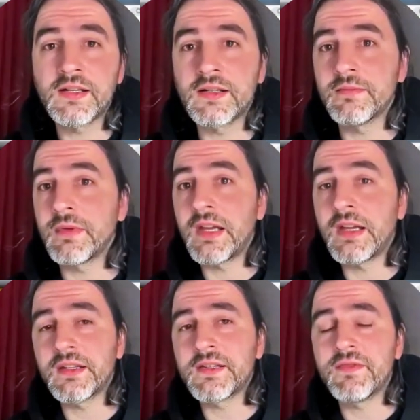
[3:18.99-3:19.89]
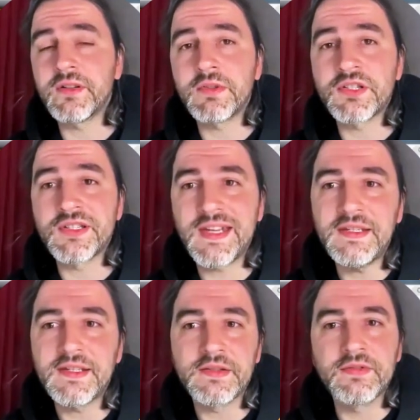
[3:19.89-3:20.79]
and it's very much
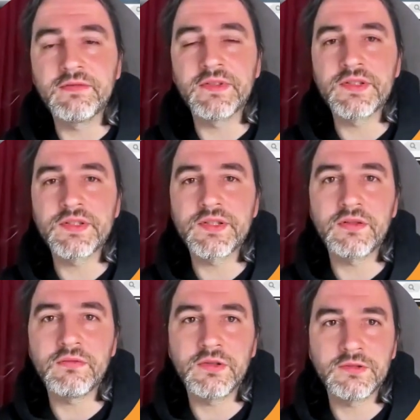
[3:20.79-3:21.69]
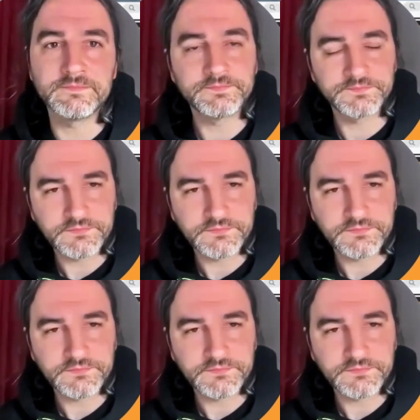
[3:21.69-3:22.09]
data driven, so